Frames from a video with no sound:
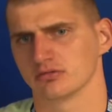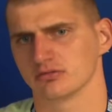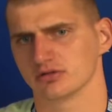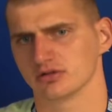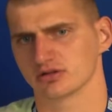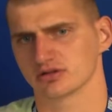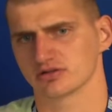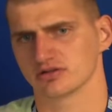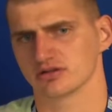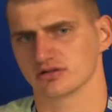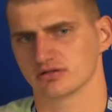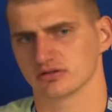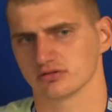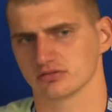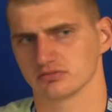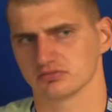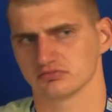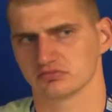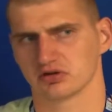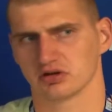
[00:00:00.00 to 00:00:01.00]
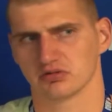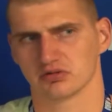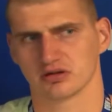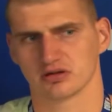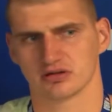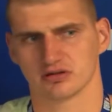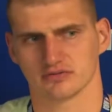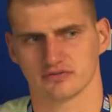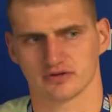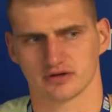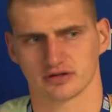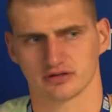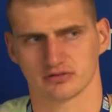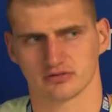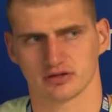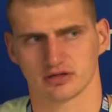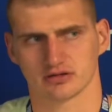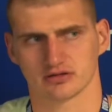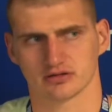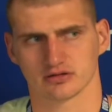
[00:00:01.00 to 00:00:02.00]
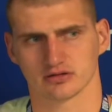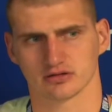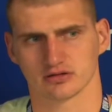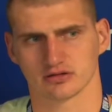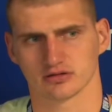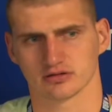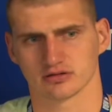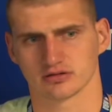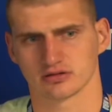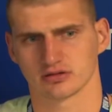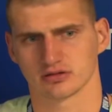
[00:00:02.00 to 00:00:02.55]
we just need to probably find a way to